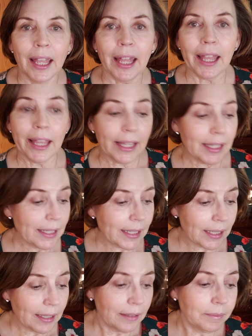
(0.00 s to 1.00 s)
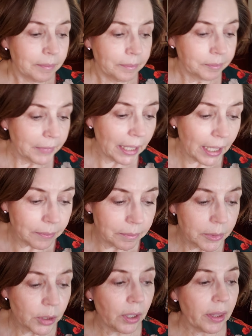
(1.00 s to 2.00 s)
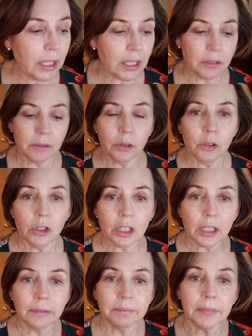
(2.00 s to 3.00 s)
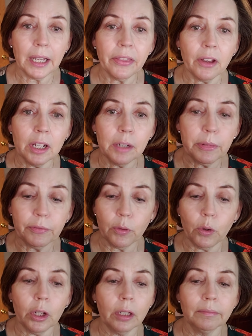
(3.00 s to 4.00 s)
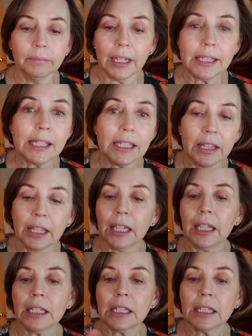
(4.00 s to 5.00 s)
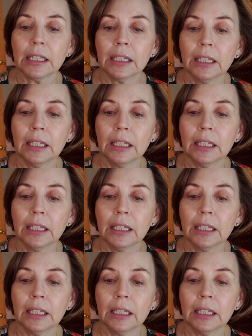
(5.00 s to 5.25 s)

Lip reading: And yeah, so I think new look. I thought it before. I still think it.